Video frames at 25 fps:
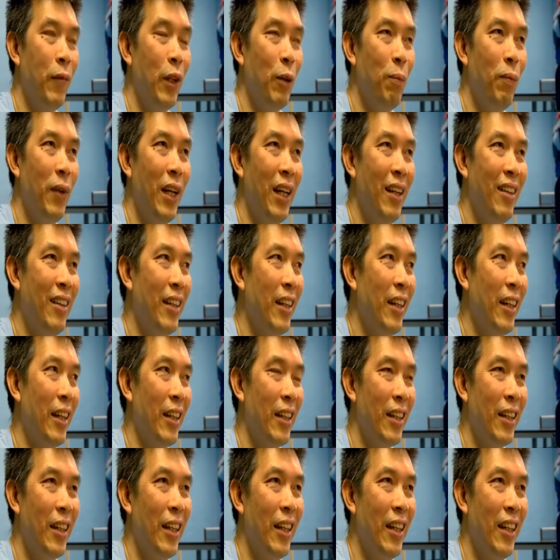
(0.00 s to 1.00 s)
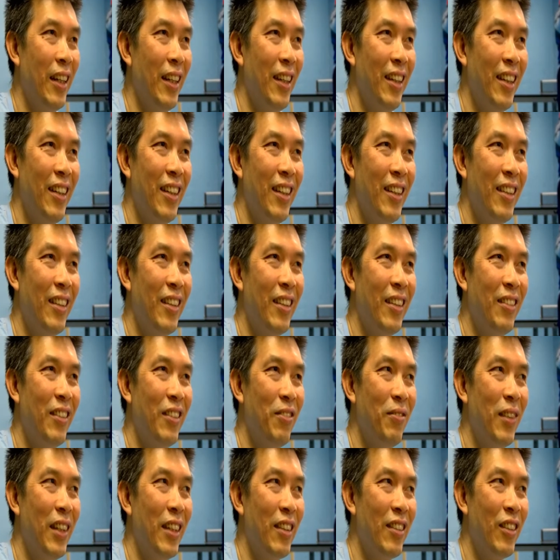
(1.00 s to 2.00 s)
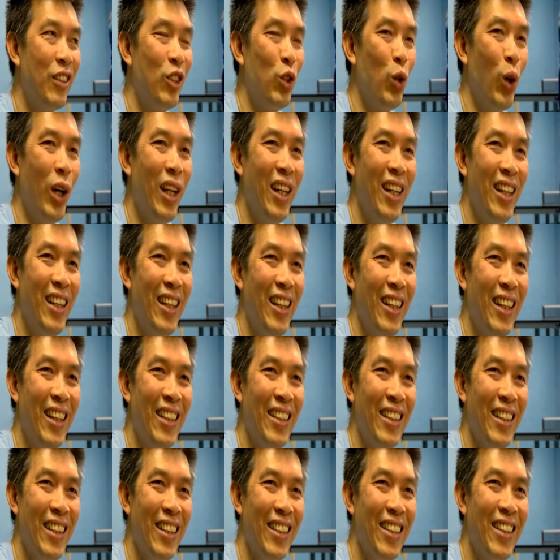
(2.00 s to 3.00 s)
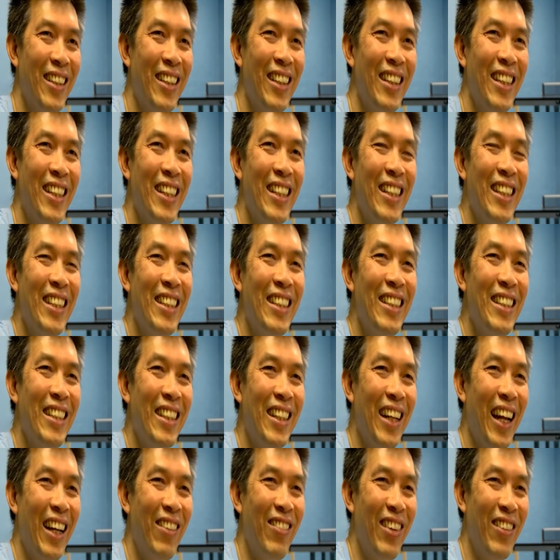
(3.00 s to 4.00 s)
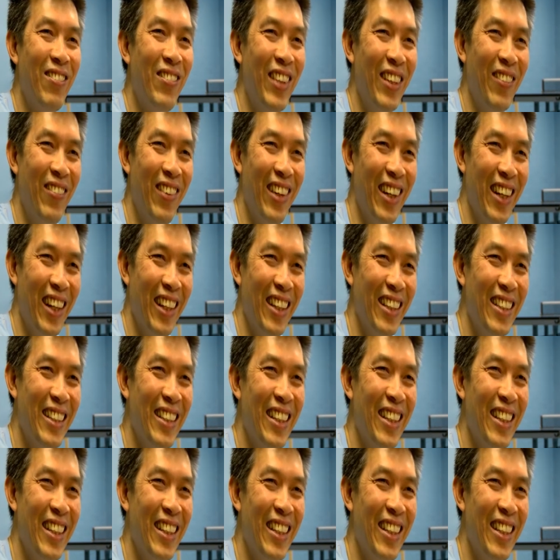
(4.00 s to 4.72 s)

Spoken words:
It's been like about 20 years now since I haven't been playing,